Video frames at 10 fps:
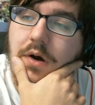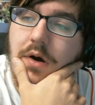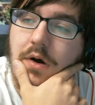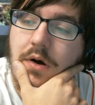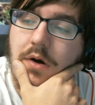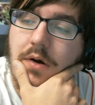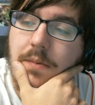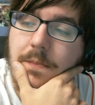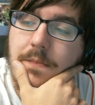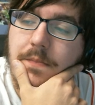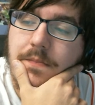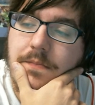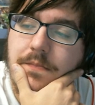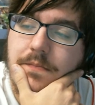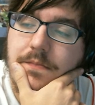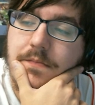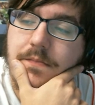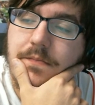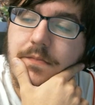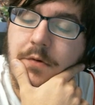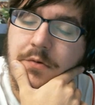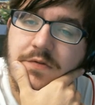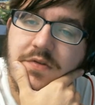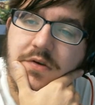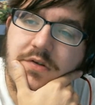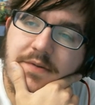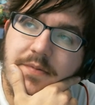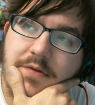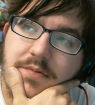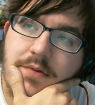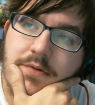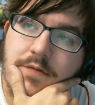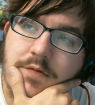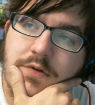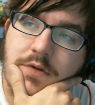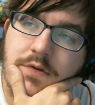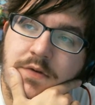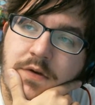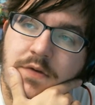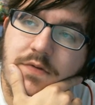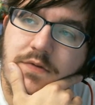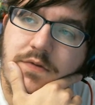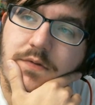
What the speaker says: I wonder if the Husky Pixelmon server still exists.